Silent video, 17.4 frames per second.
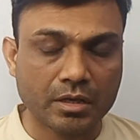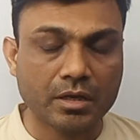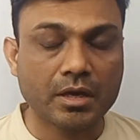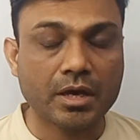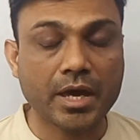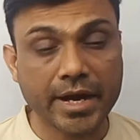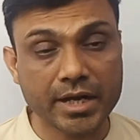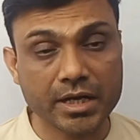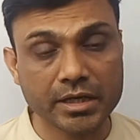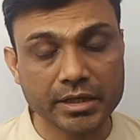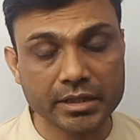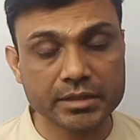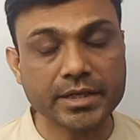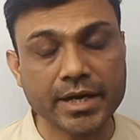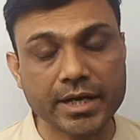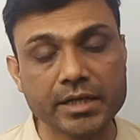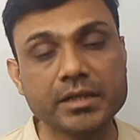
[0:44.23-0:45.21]
And in
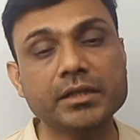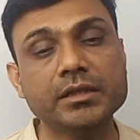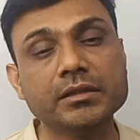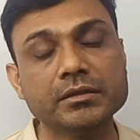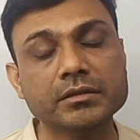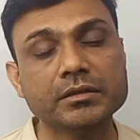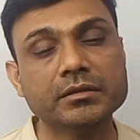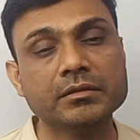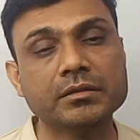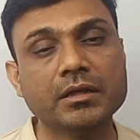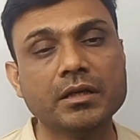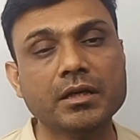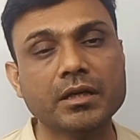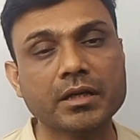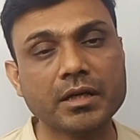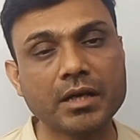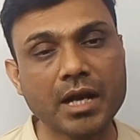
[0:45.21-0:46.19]
that
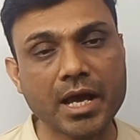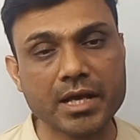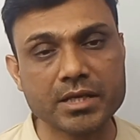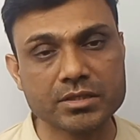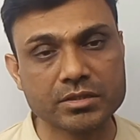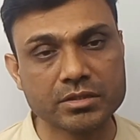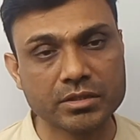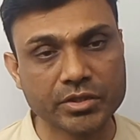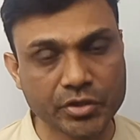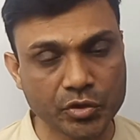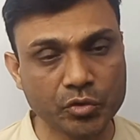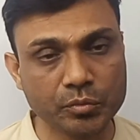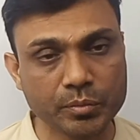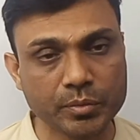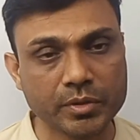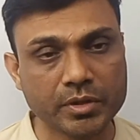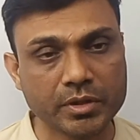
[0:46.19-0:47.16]
glass
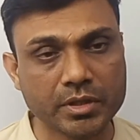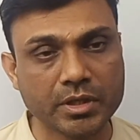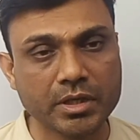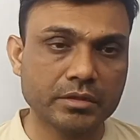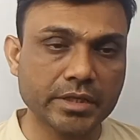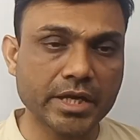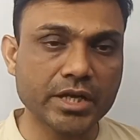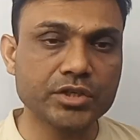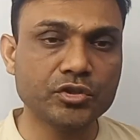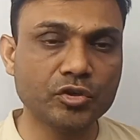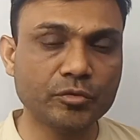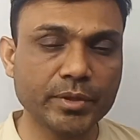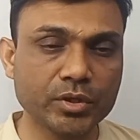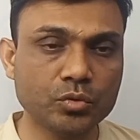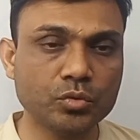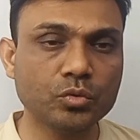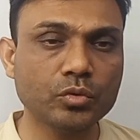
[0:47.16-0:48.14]
tube there should
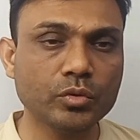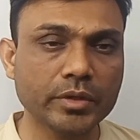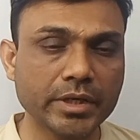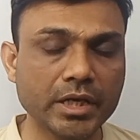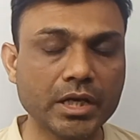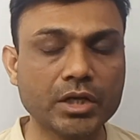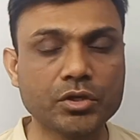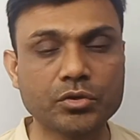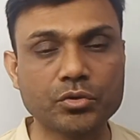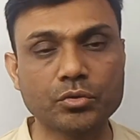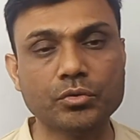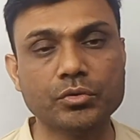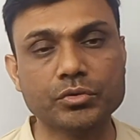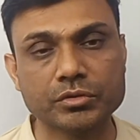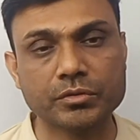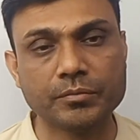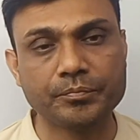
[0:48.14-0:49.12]
be two
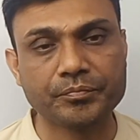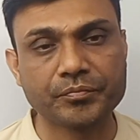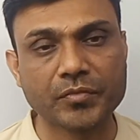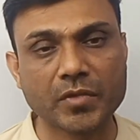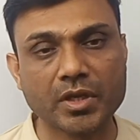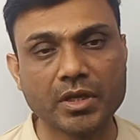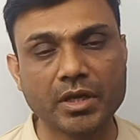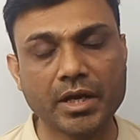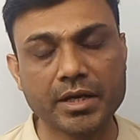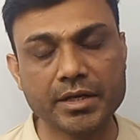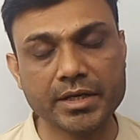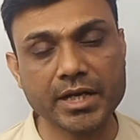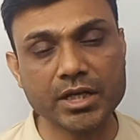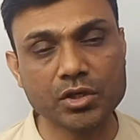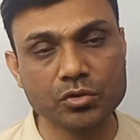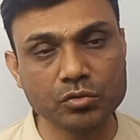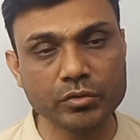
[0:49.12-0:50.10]
electrodes, and
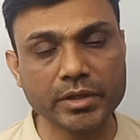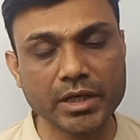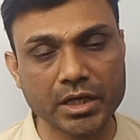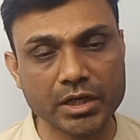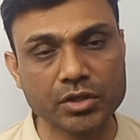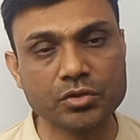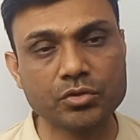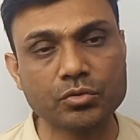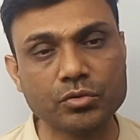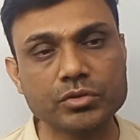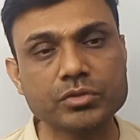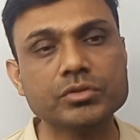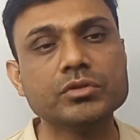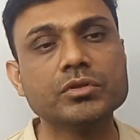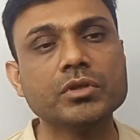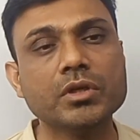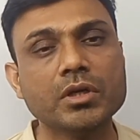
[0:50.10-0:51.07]
that two
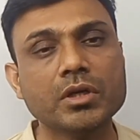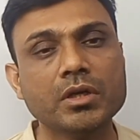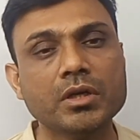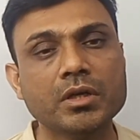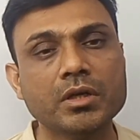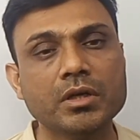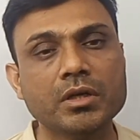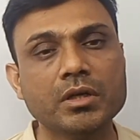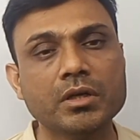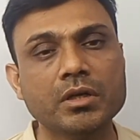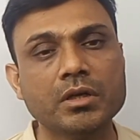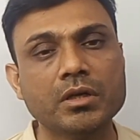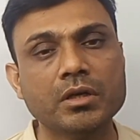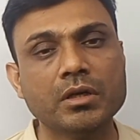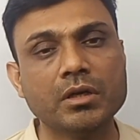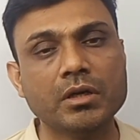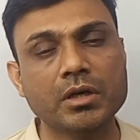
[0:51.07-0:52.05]
electrodes
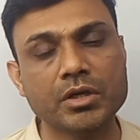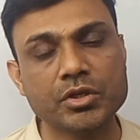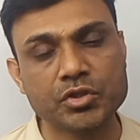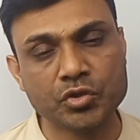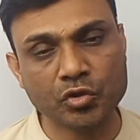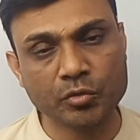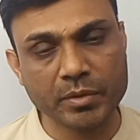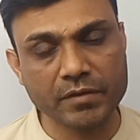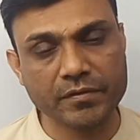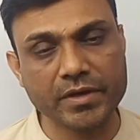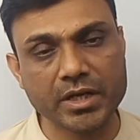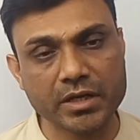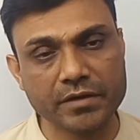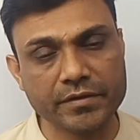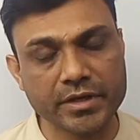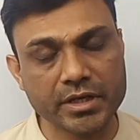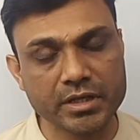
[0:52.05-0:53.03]
should be
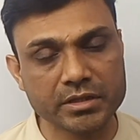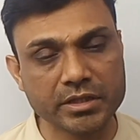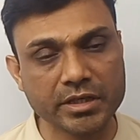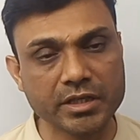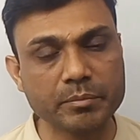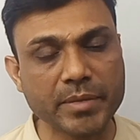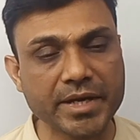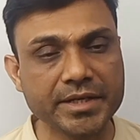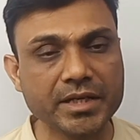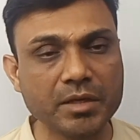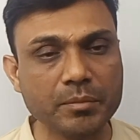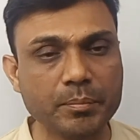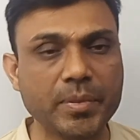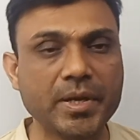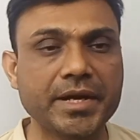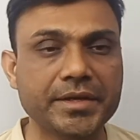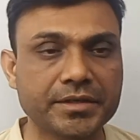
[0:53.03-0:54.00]
very thin metal
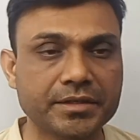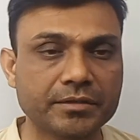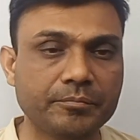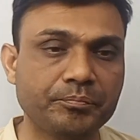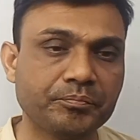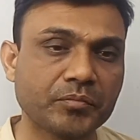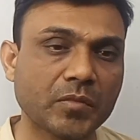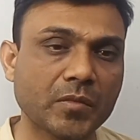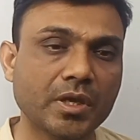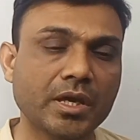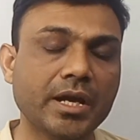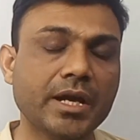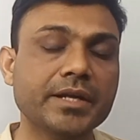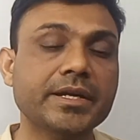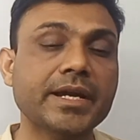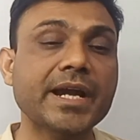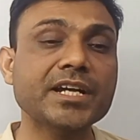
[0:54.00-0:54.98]
plate,
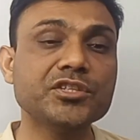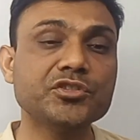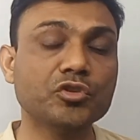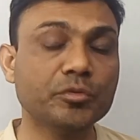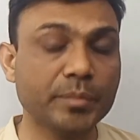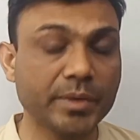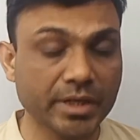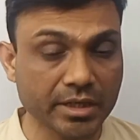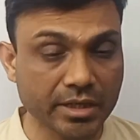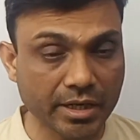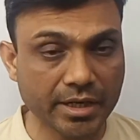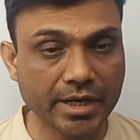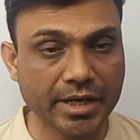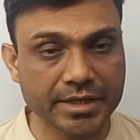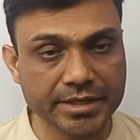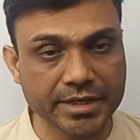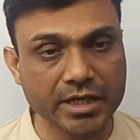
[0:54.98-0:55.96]
and that should be
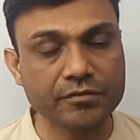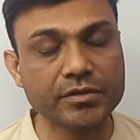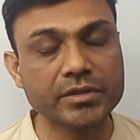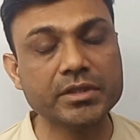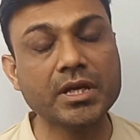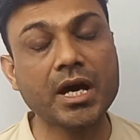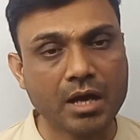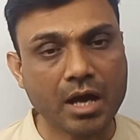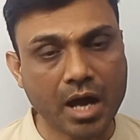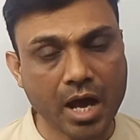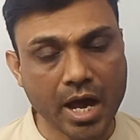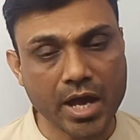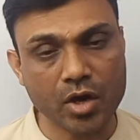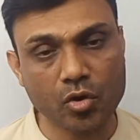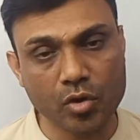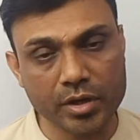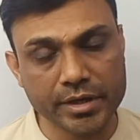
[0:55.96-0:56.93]
connected with a
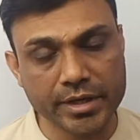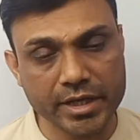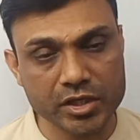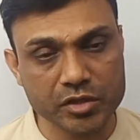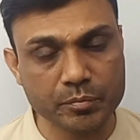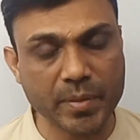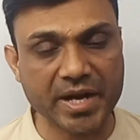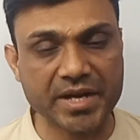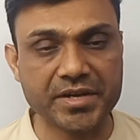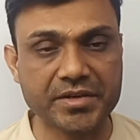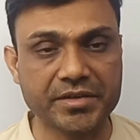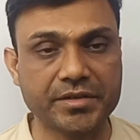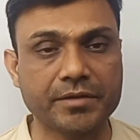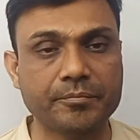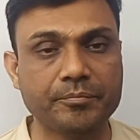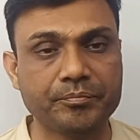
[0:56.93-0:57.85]
high voltage battery.